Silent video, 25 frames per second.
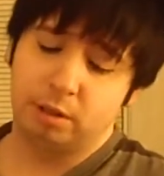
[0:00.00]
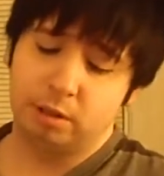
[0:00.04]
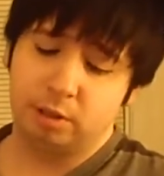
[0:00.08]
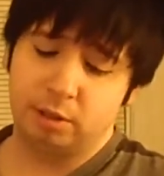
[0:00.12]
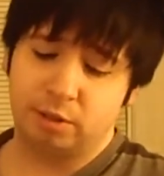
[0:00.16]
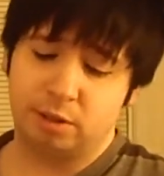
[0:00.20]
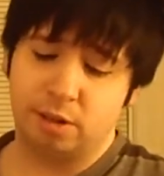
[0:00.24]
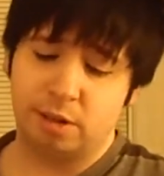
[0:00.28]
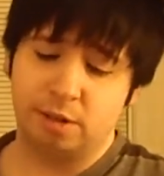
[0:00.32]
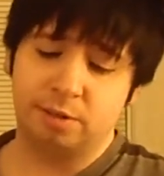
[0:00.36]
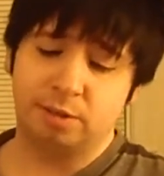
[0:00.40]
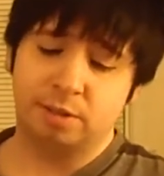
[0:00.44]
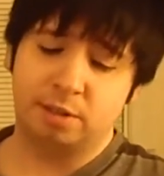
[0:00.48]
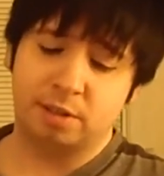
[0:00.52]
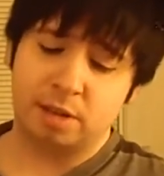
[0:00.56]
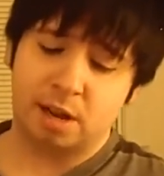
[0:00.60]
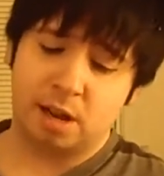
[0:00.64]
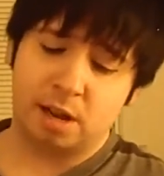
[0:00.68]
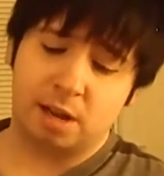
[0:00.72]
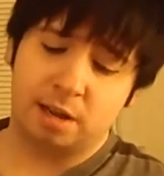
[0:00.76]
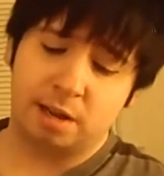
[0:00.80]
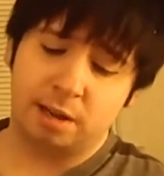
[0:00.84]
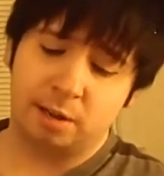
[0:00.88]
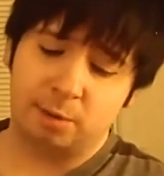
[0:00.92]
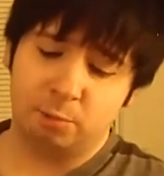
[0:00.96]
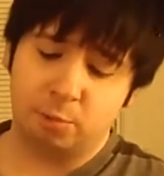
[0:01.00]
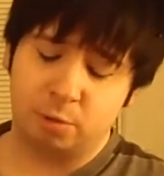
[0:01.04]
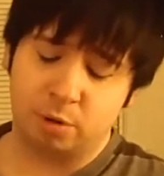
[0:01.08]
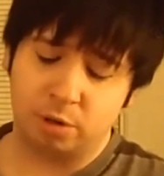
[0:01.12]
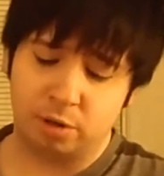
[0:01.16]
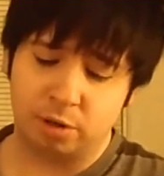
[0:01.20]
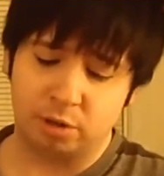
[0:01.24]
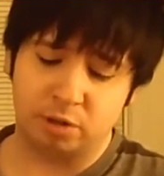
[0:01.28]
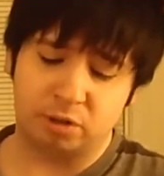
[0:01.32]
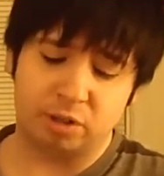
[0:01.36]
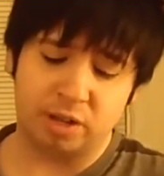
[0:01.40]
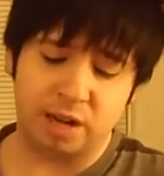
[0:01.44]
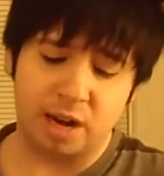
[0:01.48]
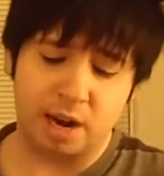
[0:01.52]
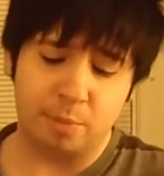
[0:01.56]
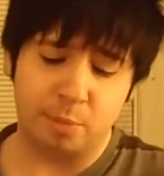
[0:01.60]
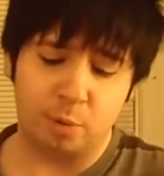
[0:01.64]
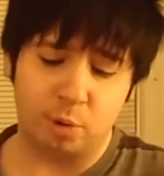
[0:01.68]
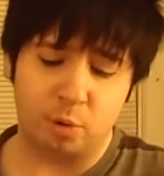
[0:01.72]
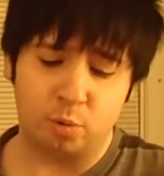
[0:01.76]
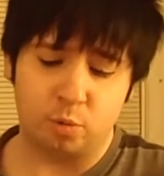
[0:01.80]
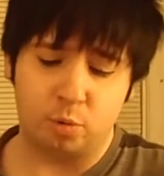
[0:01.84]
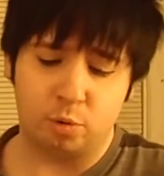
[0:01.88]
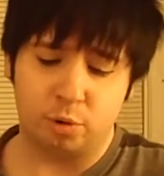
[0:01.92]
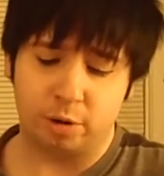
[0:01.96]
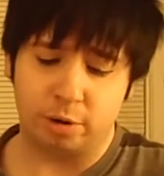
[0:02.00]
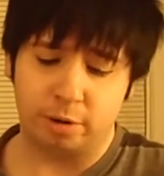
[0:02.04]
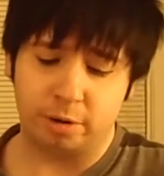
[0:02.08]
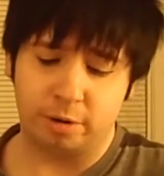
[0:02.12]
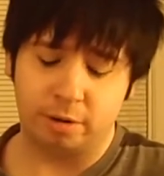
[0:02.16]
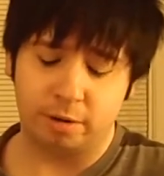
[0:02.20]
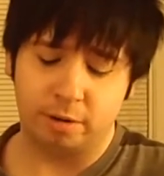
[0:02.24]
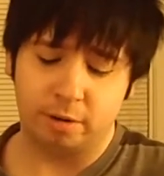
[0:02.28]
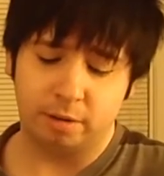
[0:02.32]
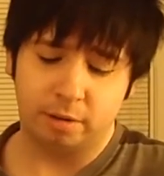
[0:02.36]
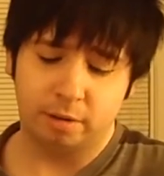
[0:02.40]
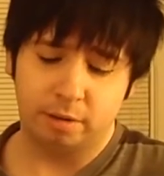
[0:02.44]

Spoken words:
Sun sign was Capricorn.